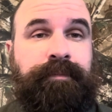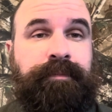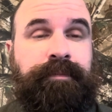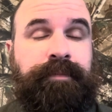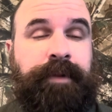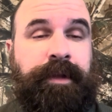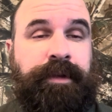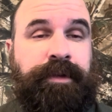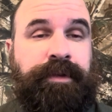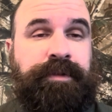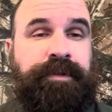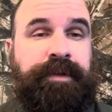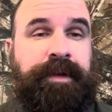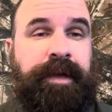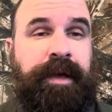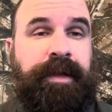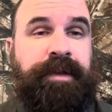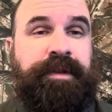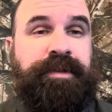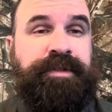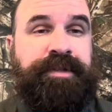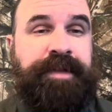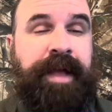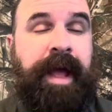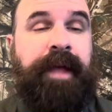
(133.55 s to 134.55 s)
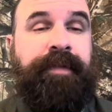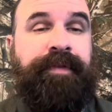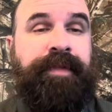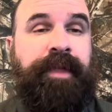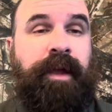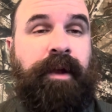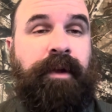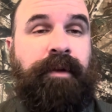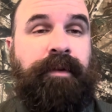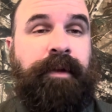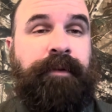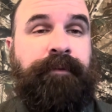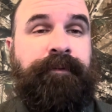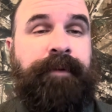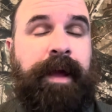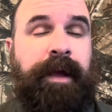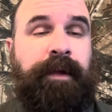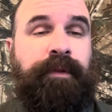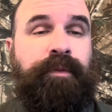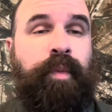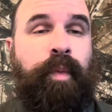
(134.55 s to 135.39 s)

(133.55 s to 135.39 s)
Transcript: They just kind of sat there. In fact,